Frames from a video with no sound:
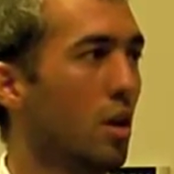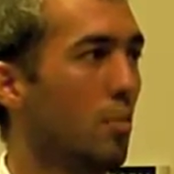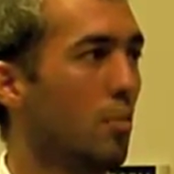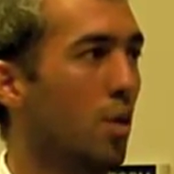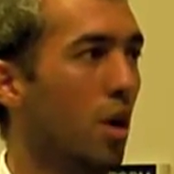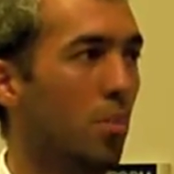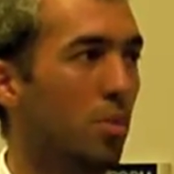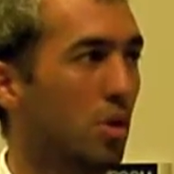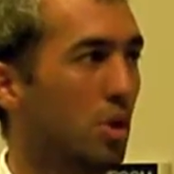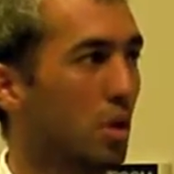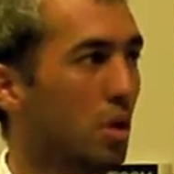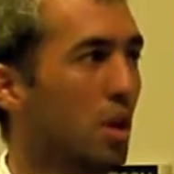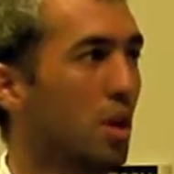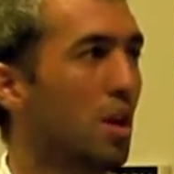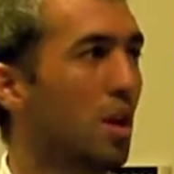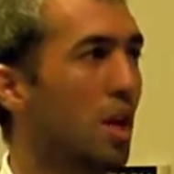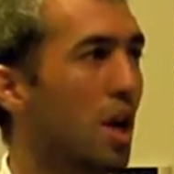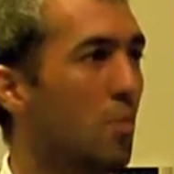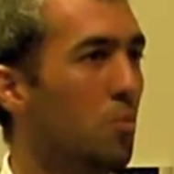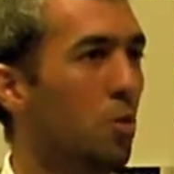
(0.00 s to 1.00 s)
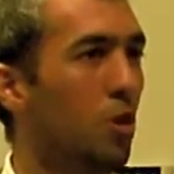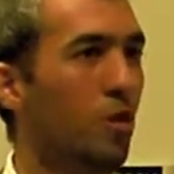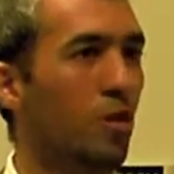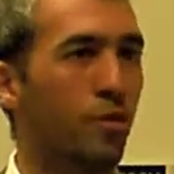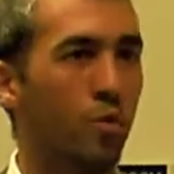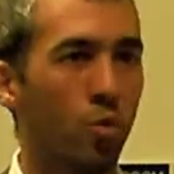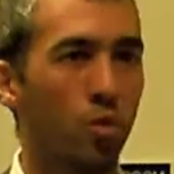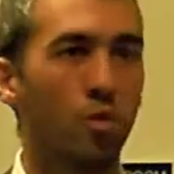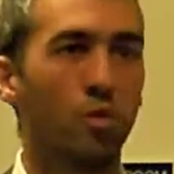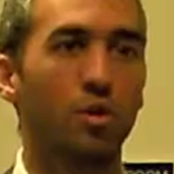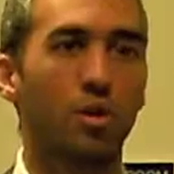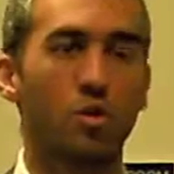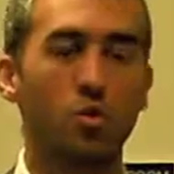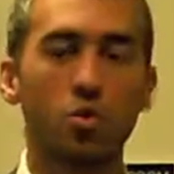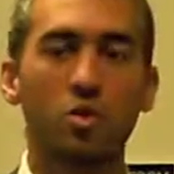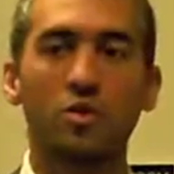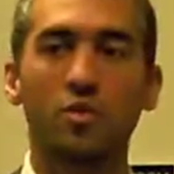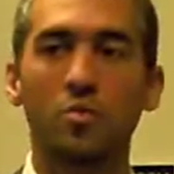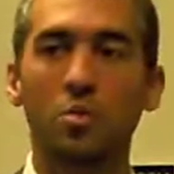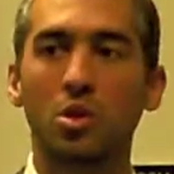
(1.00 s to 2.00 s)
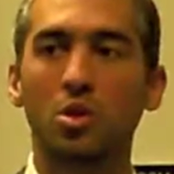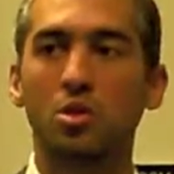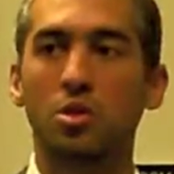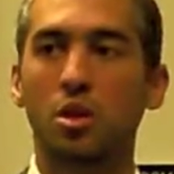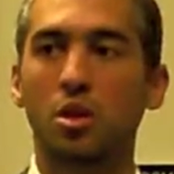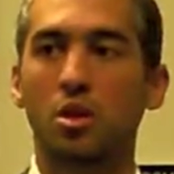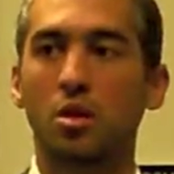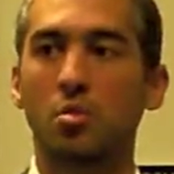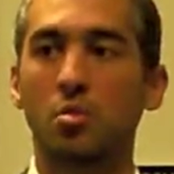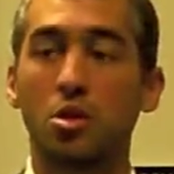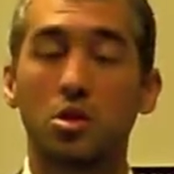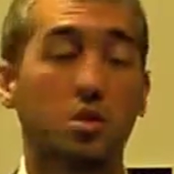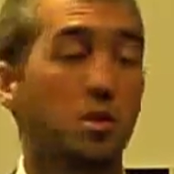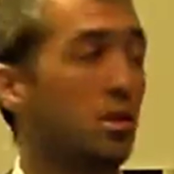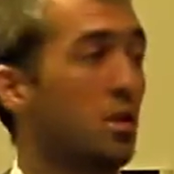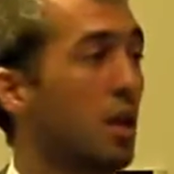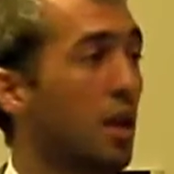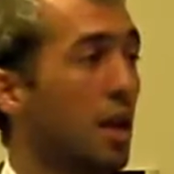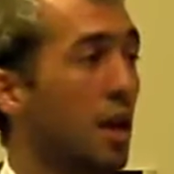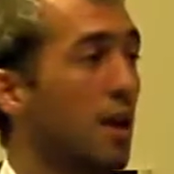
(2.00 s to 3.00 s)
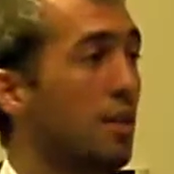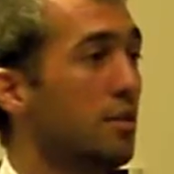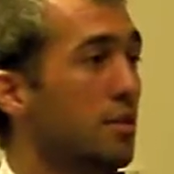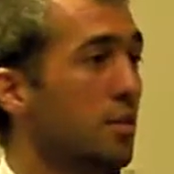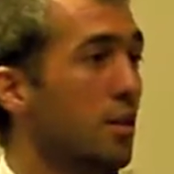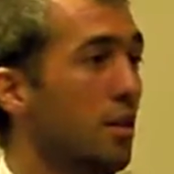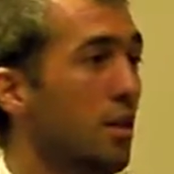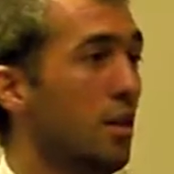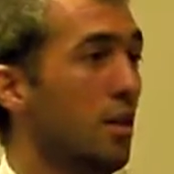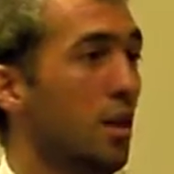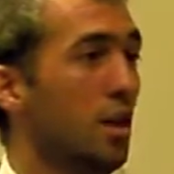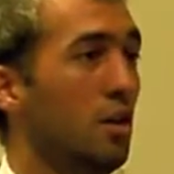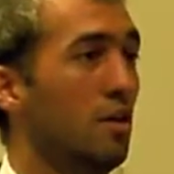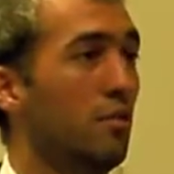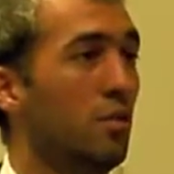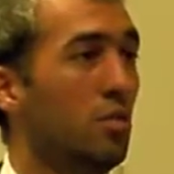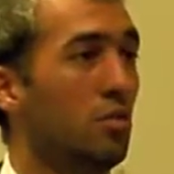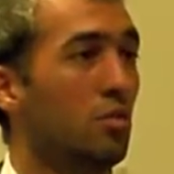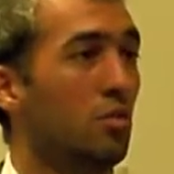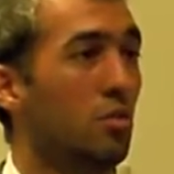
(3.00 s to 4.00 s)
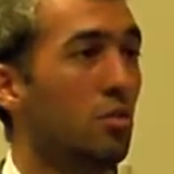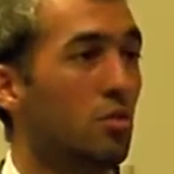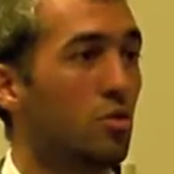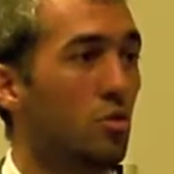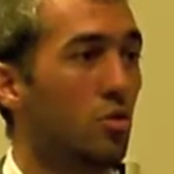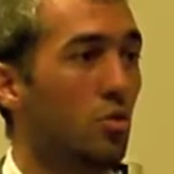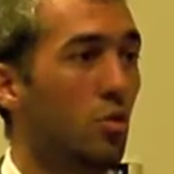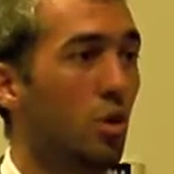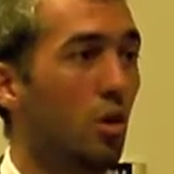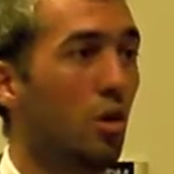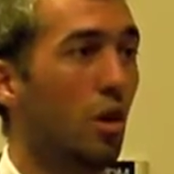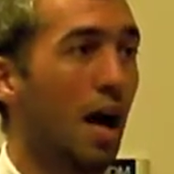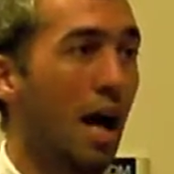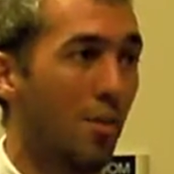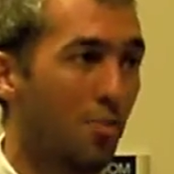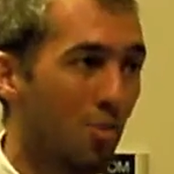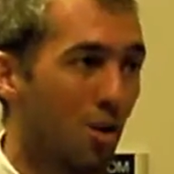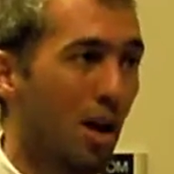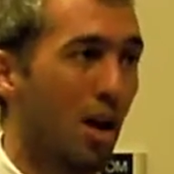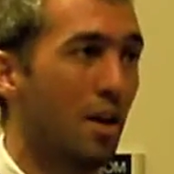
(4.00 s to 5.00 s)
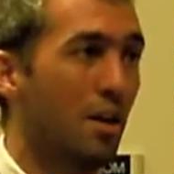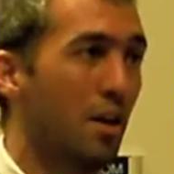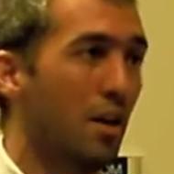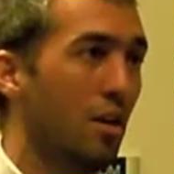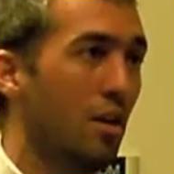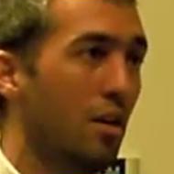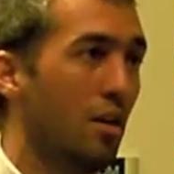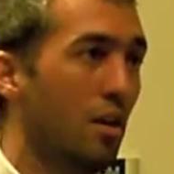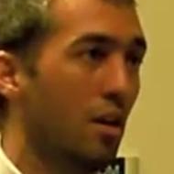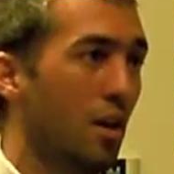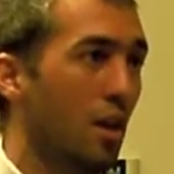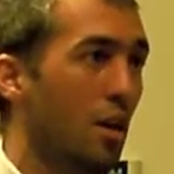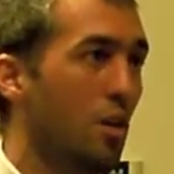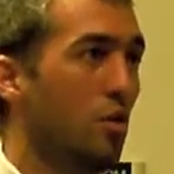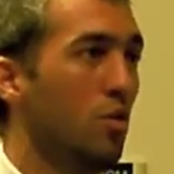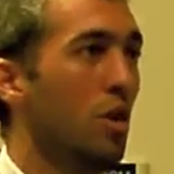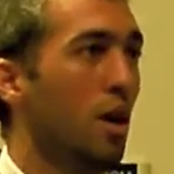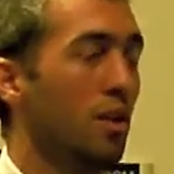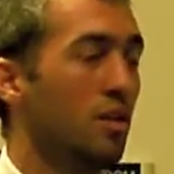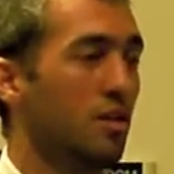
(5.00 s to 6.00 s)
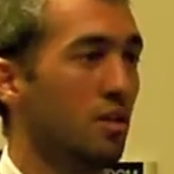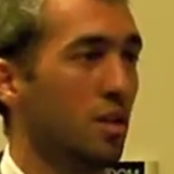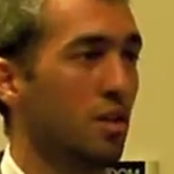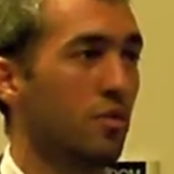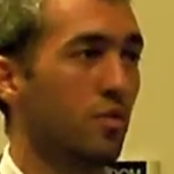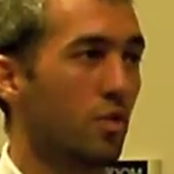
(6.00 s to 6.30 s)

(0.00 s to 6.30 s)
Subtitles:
publicly clamoring for the use of military commissions against individuals who were apprehended in the United States.